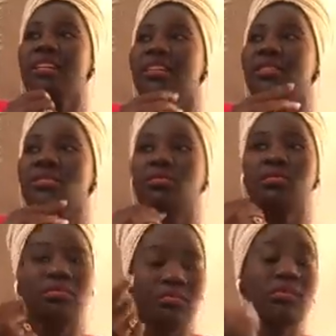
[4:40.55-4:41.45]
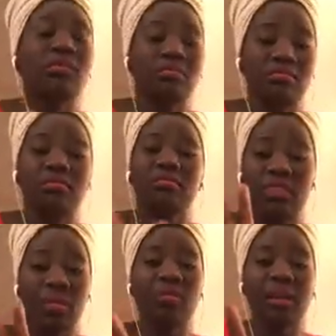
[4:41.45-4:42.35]
So
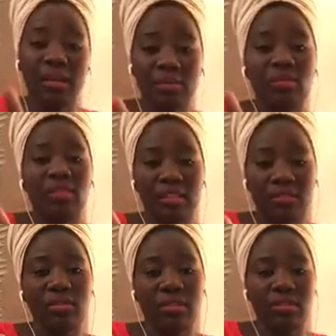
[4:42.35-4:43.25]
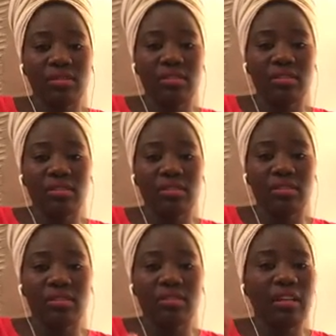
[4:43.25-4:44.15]
they wake up so early for graduation.
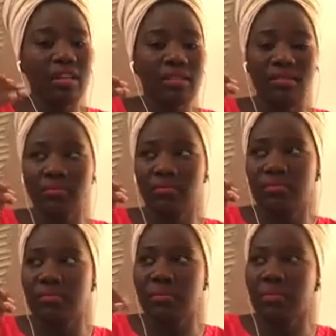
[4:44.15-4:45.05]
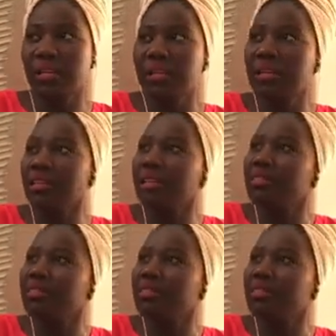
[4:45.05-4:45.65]
Like, I think